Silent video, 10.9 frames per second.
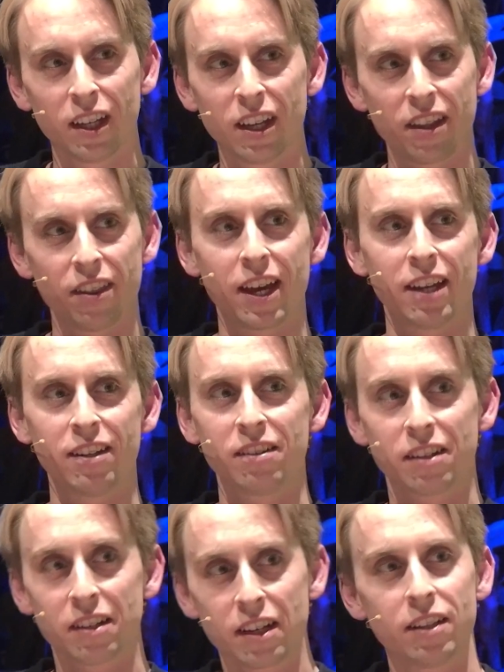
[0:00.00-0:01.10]
then
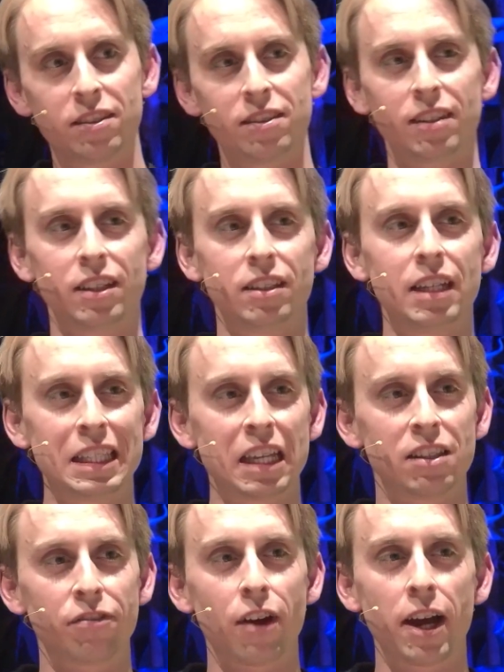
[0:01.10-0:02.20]
it's it, it,
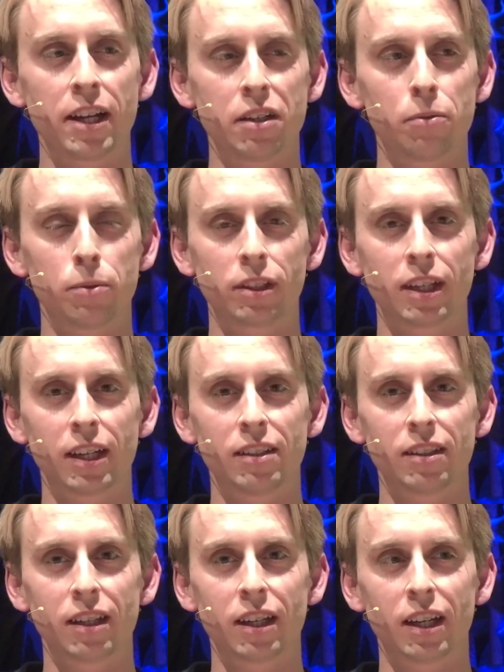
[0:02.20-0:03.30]
it's fine. You won't get
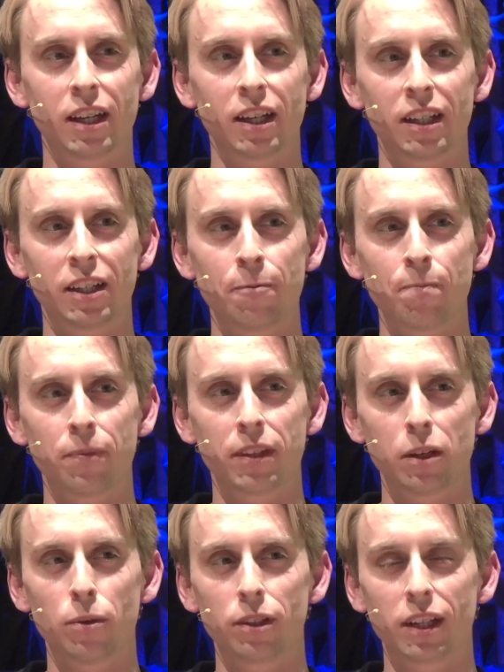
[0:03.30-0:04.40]
uh,
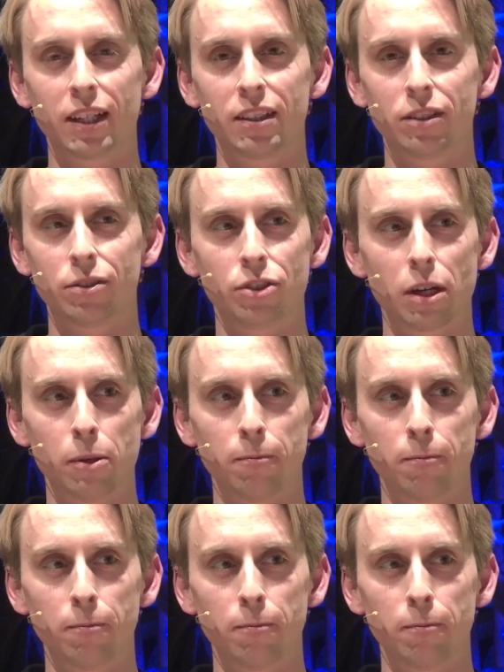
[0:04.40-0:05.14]
you won't get into trouble.